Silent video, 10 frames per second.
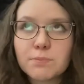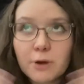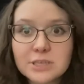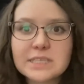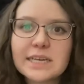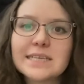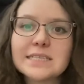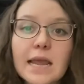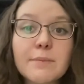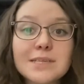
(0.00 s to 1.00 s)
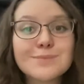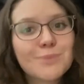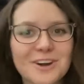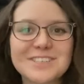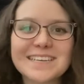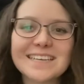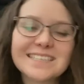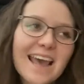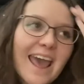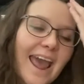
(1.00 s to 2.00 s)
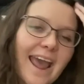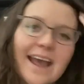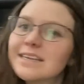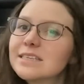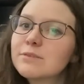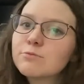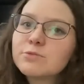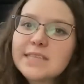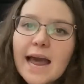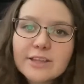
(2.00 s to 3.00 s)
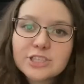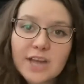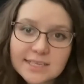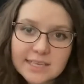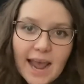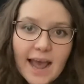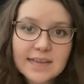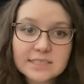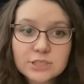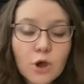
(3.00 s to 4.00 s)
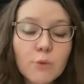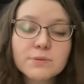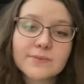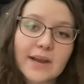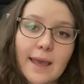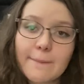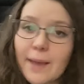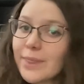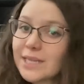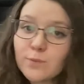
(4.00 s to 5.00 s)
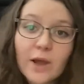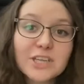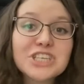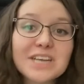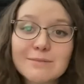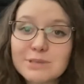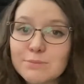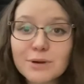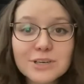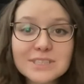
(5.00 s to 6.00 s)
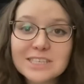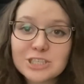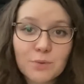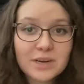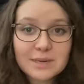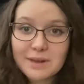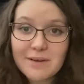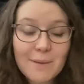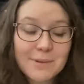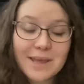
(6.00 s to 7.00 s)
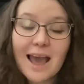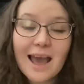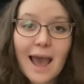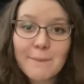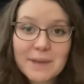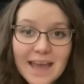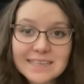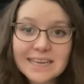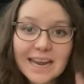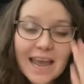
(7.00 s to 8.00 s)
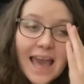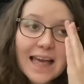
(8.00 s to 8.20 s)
Percy, and his name is Perseus, and Sally Jackson has these hopes for him, and that's why she named him Perseus. She wanted him to have a happy ending.